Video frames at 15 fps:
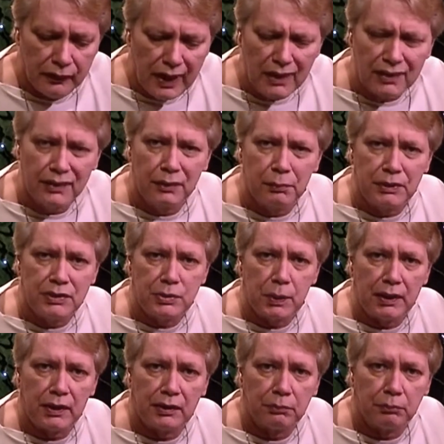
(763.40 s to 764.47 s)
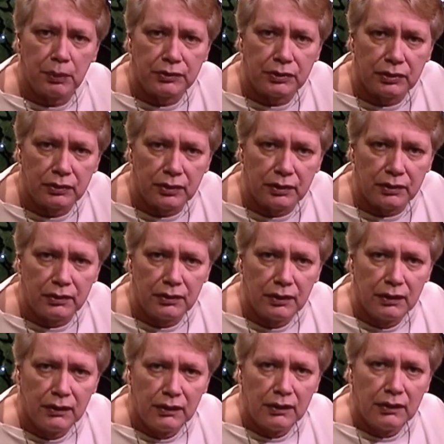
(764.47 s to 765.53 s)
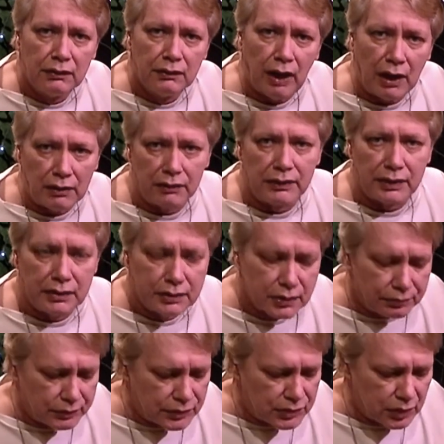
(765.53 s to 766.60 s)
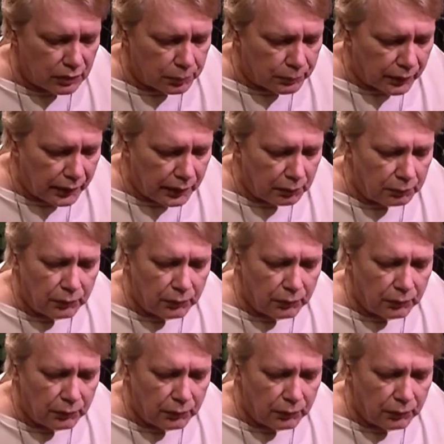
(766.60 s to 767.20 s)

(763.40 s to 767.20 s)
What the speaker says: going to be spending much of the holidays, if you celebrate them,